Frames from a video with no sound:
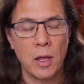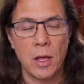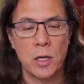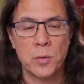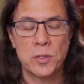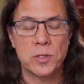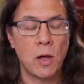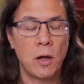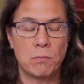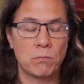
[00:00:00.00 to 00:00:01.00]
And it was
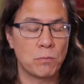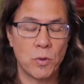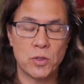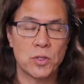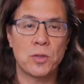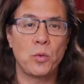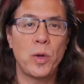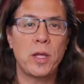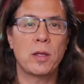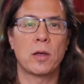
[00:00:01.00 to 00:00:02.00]
not just a
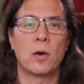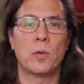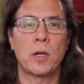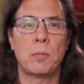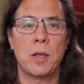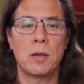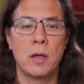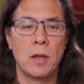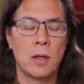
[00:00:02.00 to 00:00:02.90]
week ago when I made